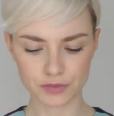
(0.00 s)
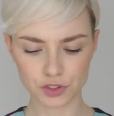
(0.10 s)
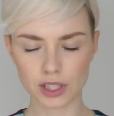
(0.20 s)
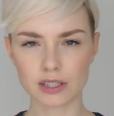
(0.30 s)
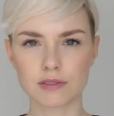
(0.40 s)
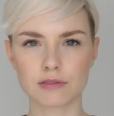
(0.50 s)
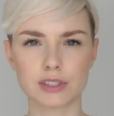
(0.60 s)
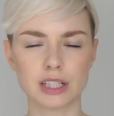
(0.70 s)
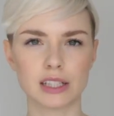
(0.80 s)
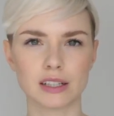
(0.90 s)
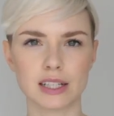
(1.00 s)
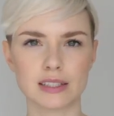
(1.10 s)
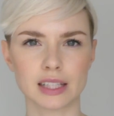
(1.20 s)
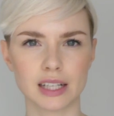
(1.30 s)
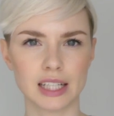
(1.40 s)
just really
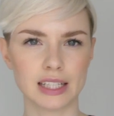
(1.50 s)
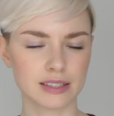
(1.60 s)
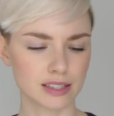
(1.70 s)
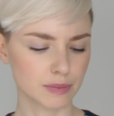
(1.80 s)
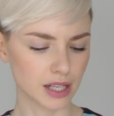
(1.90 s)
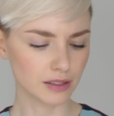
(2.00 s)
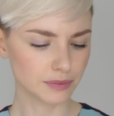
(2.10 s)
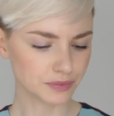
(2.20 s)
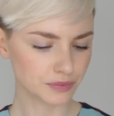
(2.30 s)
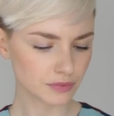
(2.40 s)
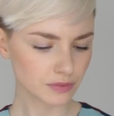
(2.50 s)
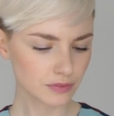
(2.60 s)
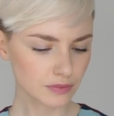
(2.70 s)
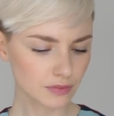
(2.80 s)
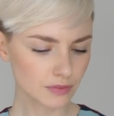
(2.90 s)
nice and clean smell.
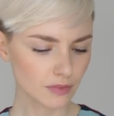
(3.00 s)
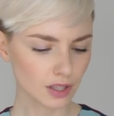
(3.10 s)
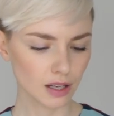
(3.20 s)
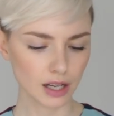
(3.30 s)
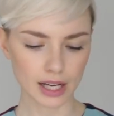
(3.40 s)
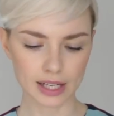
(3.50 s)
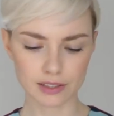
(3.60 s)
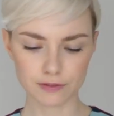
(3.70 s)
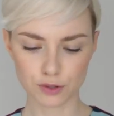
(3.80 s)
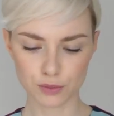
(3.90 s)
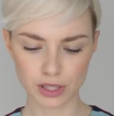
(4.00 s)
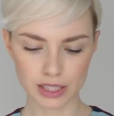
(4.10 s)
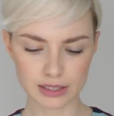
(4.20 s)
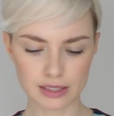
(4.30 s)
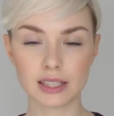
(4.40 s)
It is
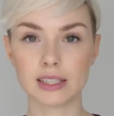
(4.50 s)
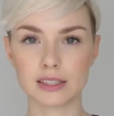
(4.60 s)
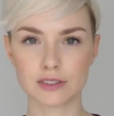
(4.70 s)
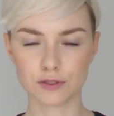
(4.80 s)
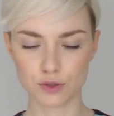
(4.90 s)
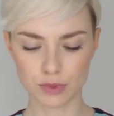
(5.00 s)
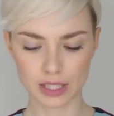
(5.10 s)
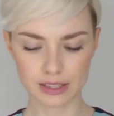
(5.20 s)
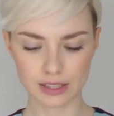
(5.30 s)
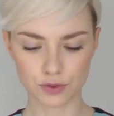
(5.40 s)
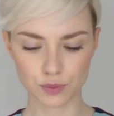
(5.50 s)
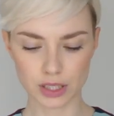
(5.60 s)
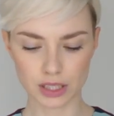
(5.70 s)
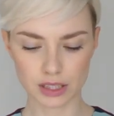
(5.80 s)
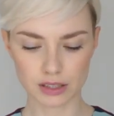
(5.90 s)
formulated
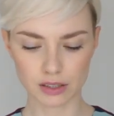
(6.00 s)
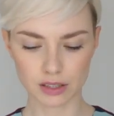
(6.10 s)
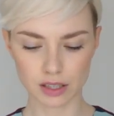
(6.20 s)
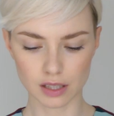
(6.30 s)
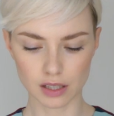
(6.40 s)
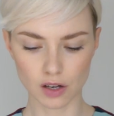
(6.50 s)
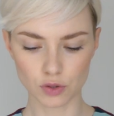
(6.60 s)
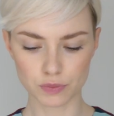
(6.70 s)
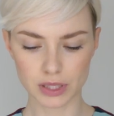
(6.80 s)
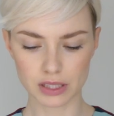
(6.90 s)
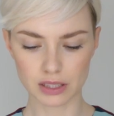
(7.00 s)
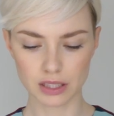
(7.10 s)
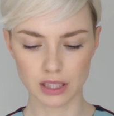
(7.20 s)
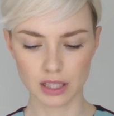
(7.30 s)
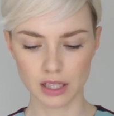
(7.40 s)
with oatmeal
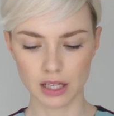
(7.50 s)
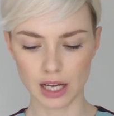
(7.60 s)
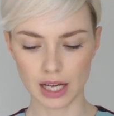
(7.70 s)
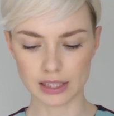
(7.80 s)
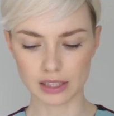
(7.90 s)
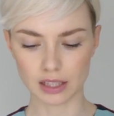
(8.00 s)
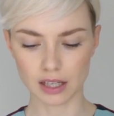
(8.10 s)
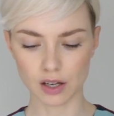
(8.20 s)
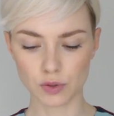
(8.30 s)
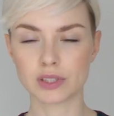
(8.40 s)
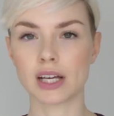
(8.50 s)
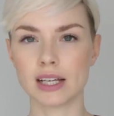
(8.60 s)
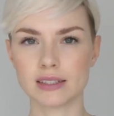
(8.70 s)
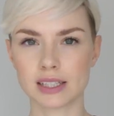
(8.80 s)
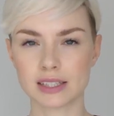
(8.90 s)
and oat
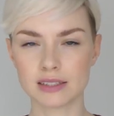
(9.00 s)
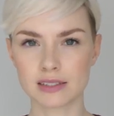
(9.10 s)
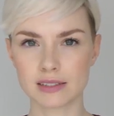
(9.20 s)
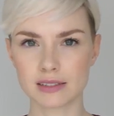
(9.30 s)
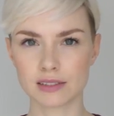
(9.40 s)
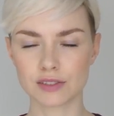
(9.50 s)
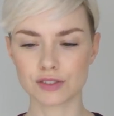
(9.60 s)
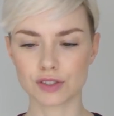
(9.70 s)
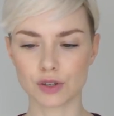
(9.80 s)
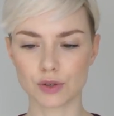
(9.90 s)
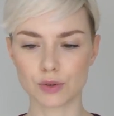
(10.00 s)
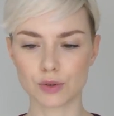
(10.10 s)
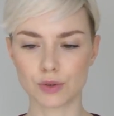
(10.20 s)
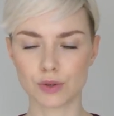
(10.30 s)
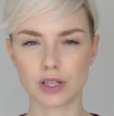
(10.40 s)
essence.
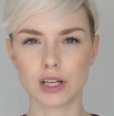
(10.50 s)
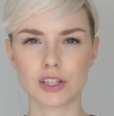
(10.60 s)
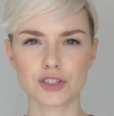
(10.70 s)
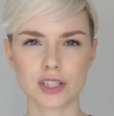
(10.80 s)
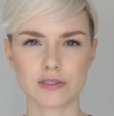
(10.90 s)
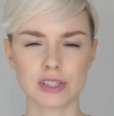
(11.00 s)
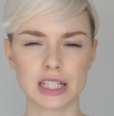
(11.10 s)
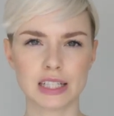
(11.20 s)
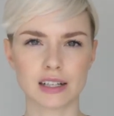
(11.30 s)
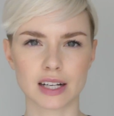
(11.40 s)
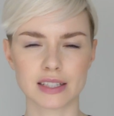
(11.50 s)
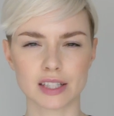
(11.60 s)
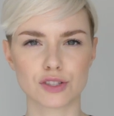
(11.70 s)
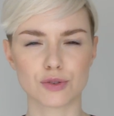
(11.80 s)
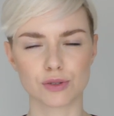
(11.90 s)
So it's just really nice
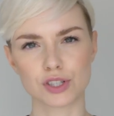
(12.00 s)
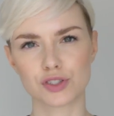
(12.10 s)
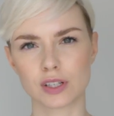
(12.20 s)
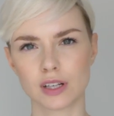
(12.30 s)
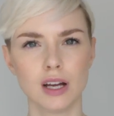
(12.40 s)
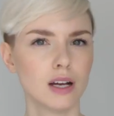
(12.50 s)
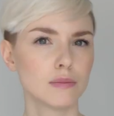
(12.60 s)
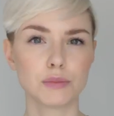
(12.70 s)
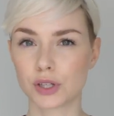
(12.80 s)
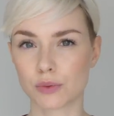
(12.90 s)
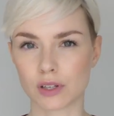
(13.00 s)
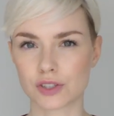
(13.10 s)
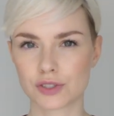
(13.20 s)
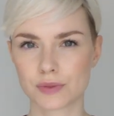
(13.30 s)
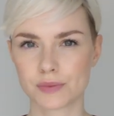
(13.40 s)
and nourishing body
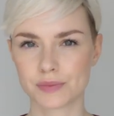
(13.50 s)
wash.